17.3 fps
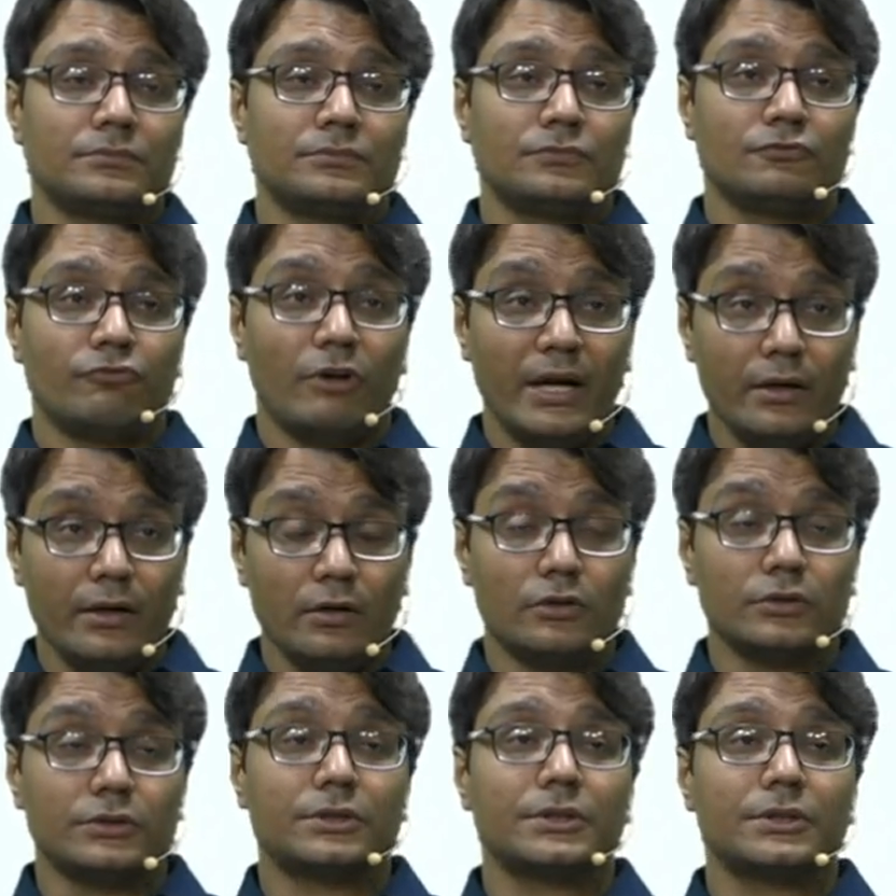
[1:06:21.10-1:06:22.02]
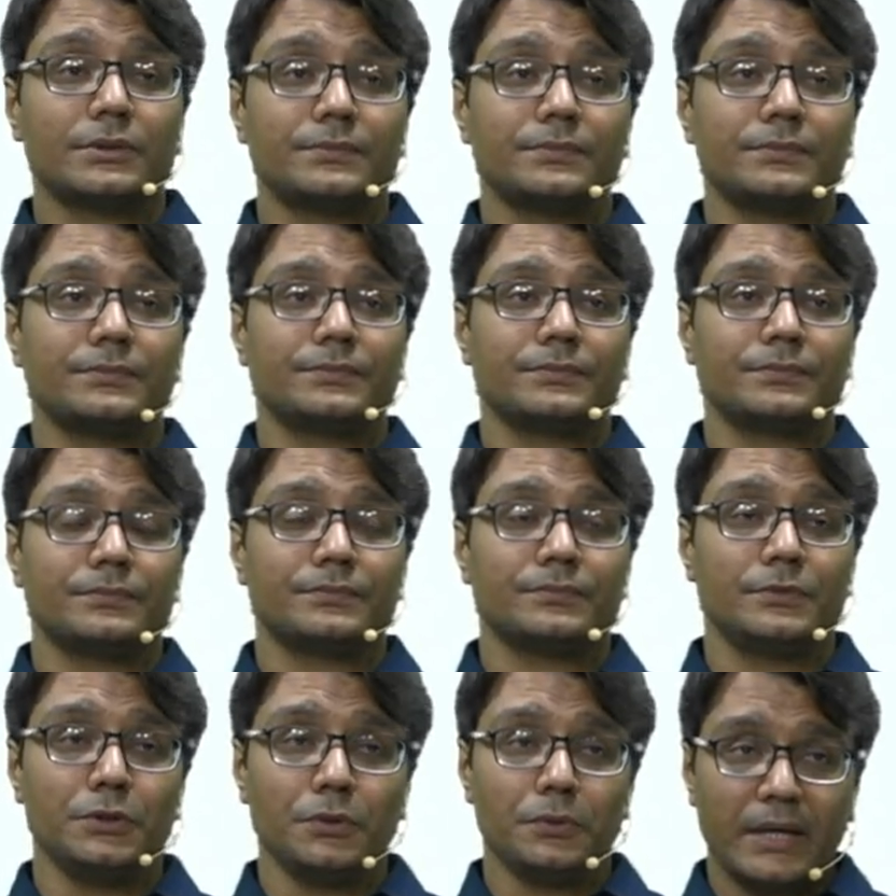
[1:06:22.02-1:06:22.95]
Why not?
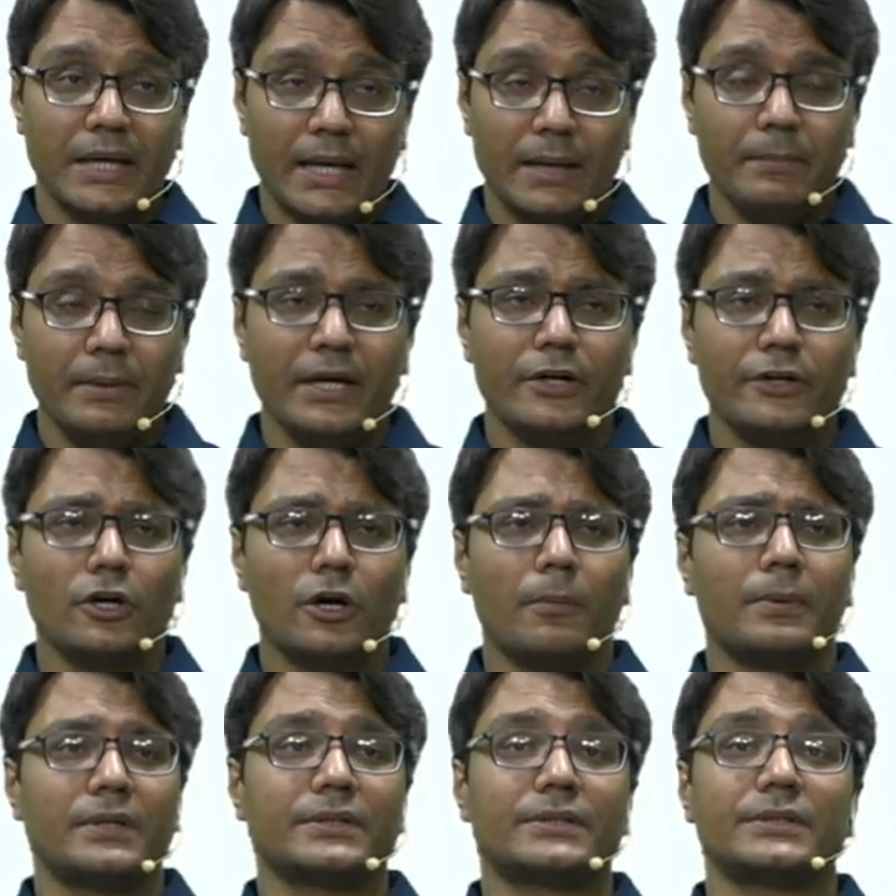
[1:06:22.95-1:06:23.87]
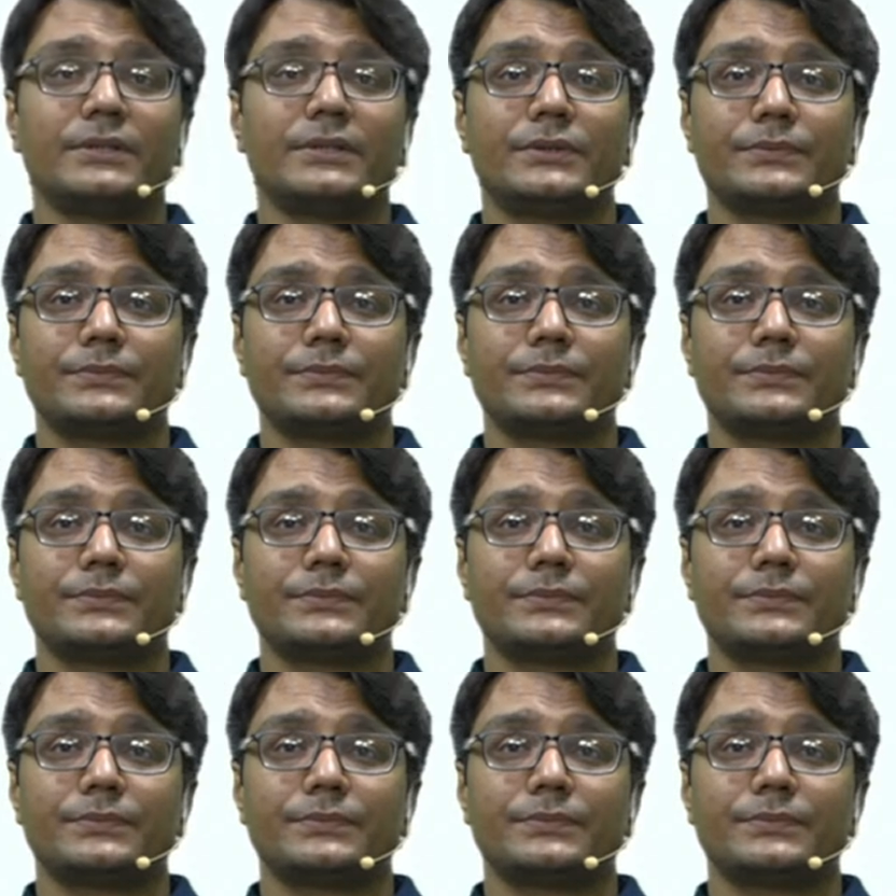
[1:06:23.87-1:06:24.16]
You can be in top 100.